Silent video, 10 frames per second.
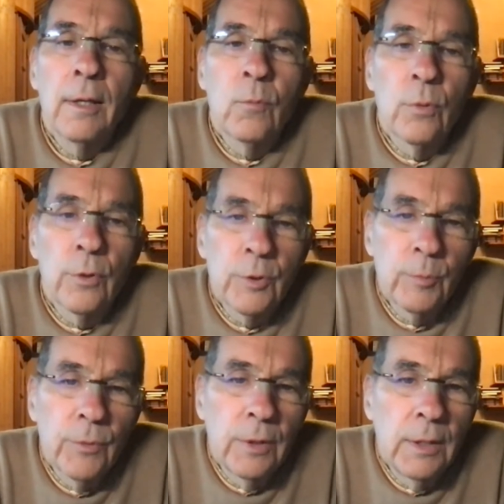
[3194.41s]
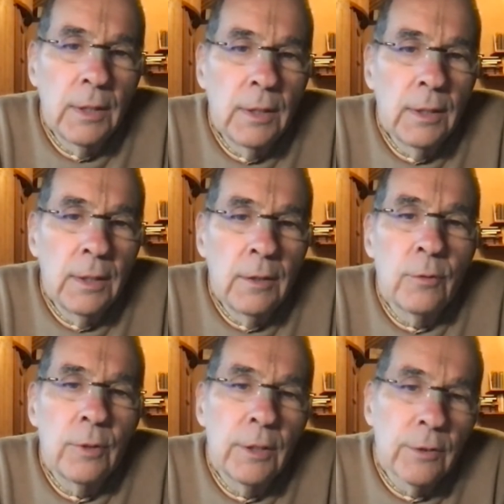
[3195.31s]
and worship the deity,
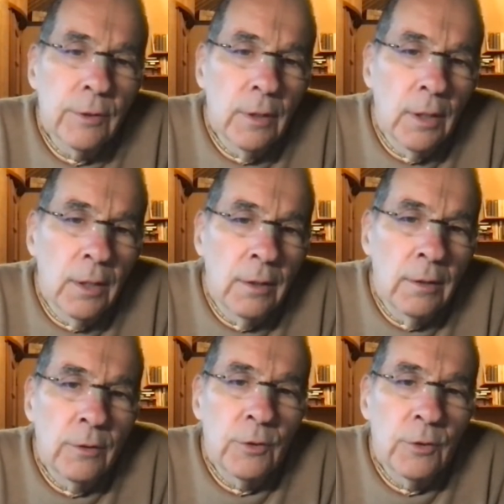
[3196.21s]
do kirtan,